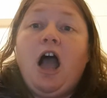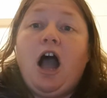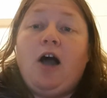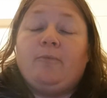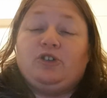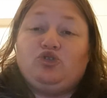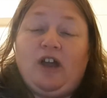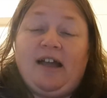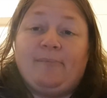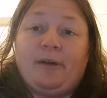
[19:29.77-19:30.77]
the
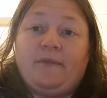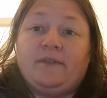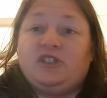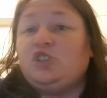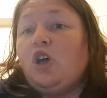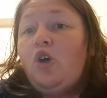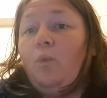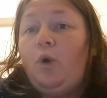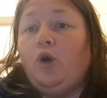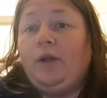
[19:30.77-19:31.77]
Stratton Brothers
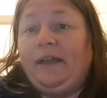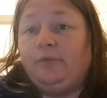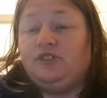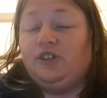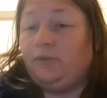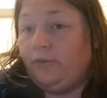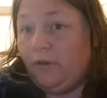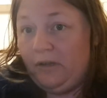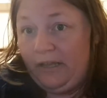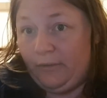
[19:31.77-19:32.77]
were guilty or
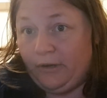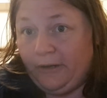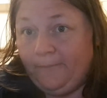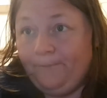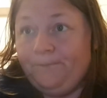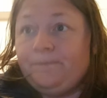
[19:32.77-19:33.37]
not guilty,